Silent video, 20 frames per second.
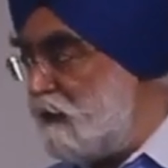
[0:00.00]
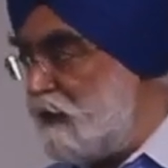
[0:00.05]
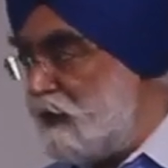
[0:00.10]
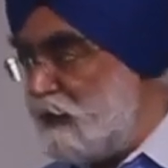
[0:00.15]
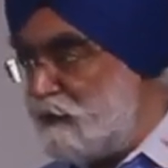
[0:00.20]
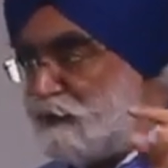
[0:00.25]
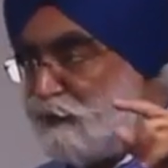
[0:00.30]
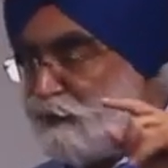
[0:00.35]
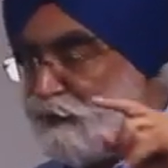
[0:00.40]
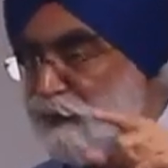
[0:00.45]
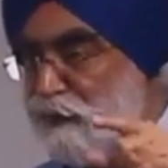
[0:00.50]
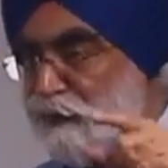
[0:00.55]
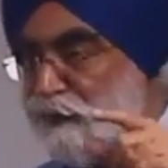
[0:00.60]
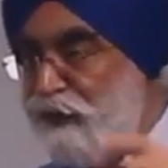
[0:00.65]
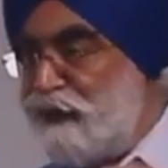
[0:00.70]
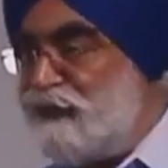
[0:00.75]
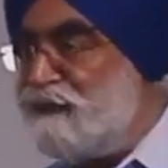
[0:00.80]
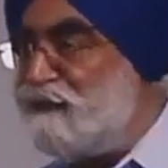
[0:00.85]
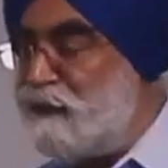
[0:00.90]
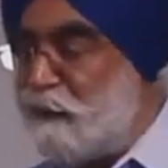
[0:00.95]
And you should
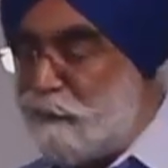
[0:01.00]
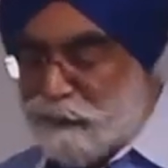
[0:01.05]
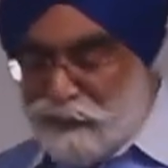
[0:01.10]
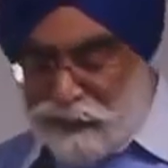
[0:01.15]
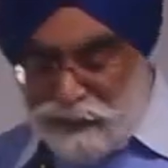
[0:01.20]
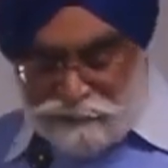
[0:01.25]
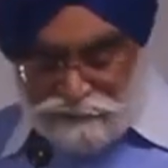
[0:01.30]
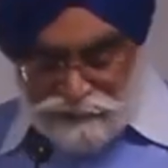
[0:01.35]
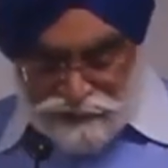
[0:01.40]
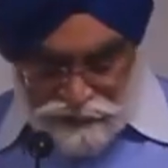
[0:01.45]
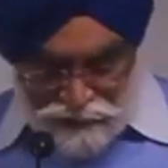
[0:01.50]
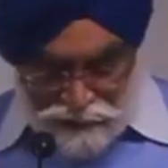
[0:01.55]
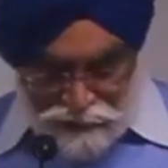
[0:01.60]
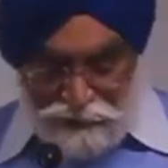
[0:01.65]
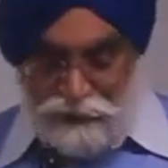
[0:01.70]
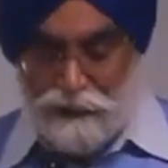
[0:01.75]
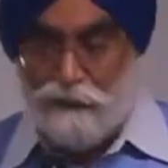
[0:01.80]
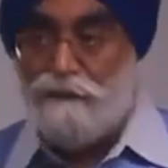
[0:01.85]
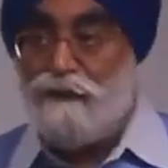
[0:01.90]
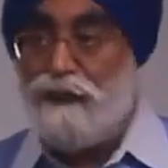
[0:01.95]
read sometimes
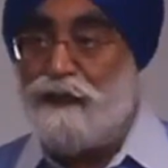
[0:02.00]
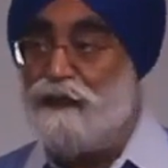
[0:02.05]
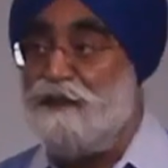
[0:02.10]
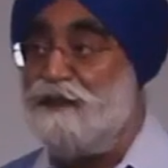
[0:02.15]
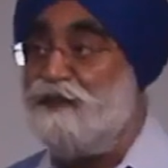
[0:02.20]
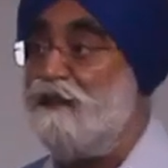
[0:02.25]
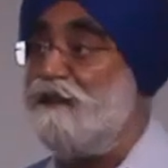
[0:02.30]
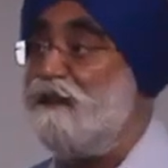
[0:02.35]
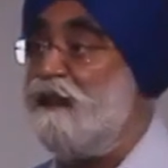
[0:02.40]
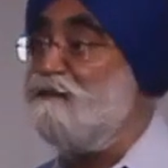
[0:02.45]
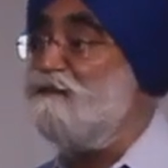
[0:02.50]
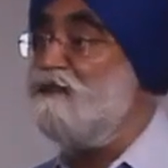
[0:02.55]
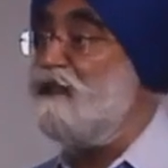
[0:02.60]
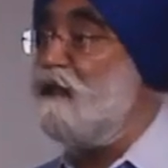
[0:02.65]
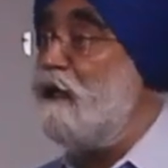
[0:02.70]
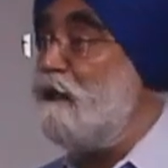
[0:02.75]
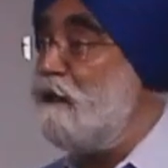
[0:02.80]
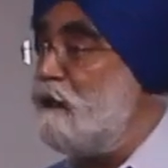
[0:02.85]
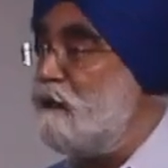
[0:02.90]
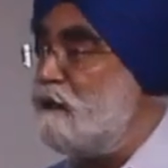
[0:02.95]
the Financial Times
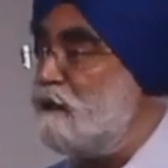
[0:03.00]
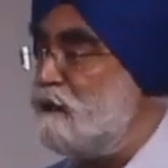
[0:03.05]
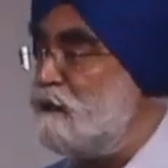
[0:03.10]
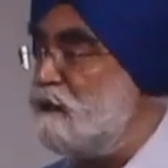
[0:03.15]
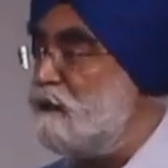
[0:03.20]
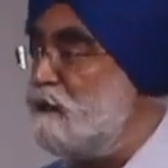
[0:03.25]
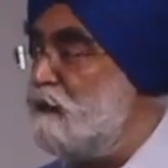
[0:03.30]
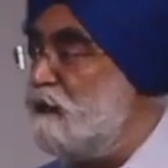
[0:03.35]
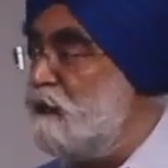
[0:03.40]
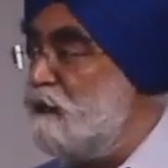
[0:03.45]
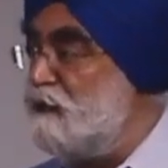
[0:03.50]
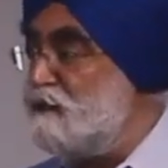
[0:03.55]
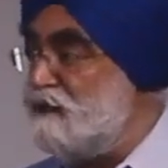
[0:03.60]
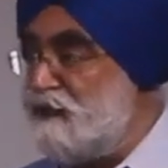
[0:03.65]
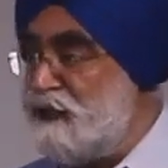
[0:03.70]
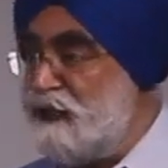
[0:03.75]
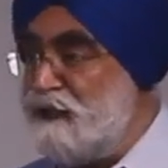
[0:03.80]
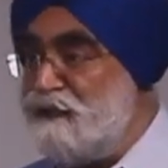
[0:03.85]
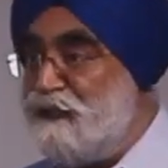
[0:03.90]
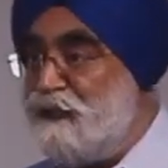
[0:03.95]
London
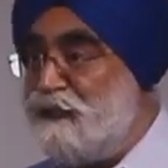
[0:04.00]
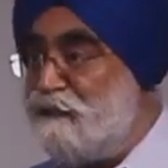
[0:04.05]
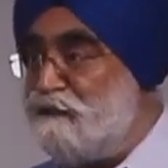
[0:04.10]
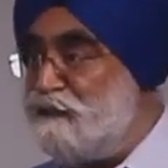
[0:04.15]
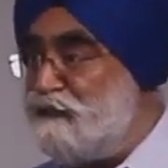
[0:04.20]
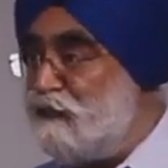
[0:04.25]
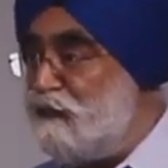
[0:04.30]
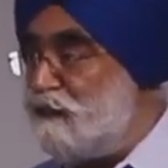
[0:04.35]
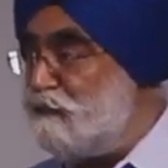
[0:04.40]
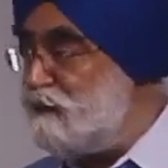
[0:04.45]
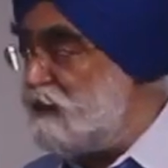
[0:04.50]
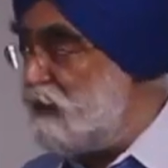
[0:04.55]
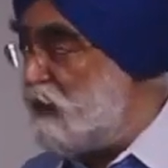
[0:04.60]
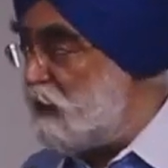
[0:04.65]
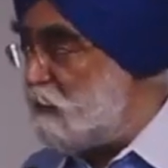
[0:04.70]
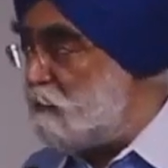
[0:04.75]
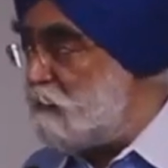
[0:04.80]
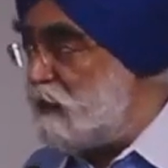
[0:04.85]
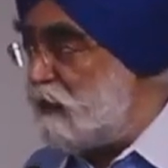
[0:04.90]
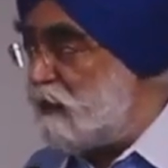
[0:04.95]
saying the governor of the
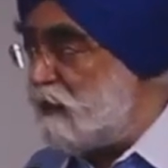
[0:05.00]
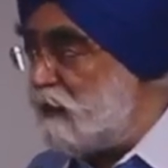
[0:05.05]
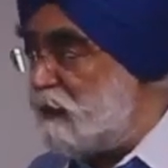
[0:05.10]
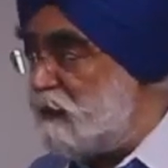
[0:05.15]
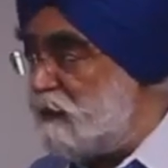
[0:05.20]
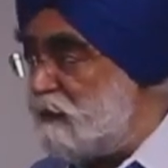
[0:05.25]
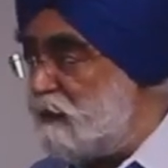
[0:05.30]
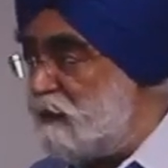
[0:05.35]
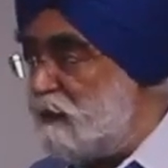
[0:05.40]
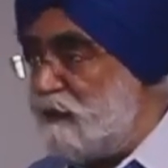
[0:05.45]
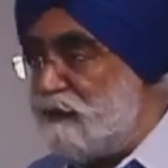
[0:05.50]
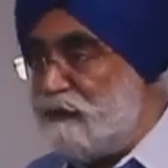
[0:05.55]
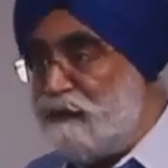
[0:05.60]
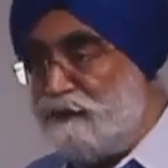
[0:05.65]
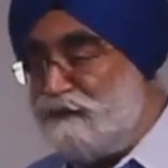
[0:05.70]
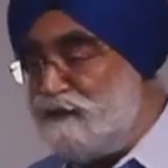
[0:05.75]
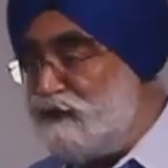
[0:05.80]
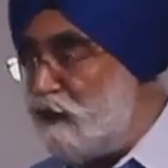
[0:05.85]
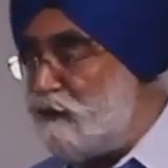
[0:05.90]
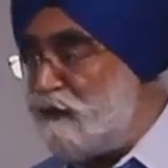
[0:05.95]
RBI
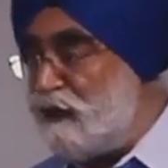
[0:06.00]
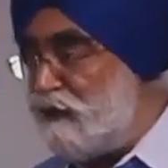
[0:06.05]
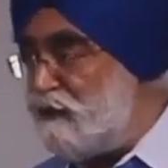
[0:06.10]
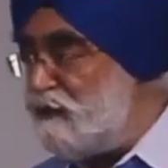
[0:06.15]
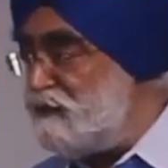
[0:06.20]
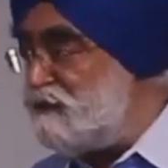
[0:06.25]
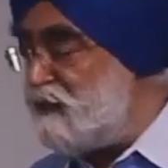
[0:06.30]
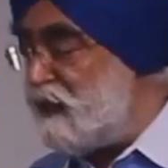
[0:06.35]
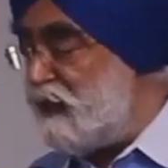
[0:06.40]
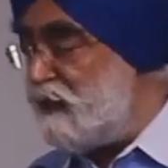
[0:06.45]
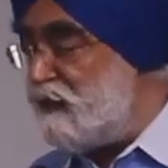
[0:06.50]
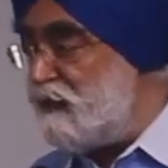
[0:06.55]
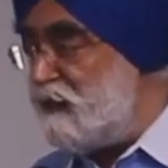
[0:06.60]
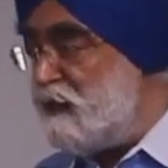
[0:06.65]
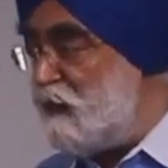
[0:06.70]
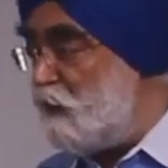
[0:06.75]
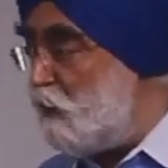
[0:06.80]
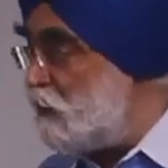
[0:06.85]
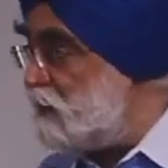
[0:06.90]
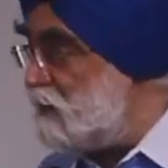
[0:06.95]
does not understand
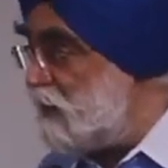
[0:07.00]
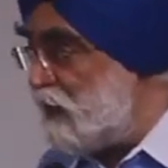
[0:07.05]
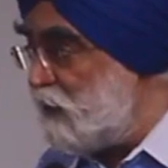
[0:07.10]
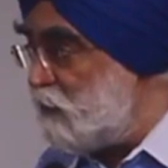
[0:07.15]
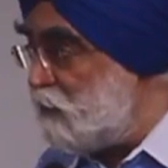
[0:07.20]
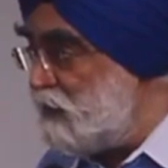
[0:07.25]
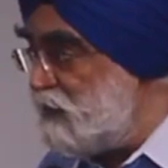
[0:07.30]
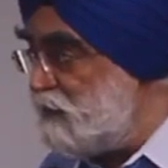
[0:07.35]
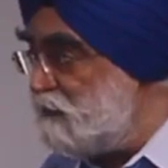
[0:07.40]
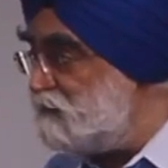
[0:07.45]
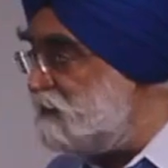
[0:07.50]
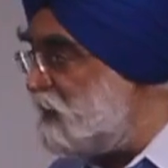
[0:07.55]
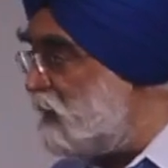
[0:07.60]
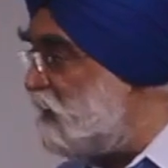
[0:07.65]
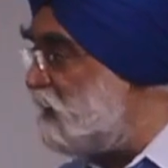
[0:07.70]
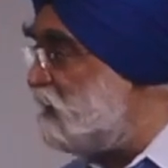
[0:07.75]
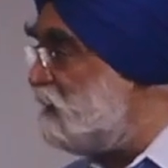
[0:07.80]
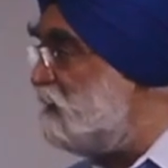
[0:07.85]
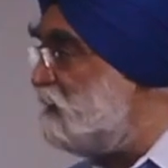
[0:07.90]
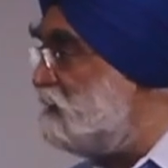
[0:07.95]
what derivatives
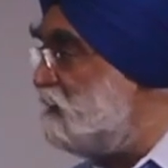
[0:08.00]
are.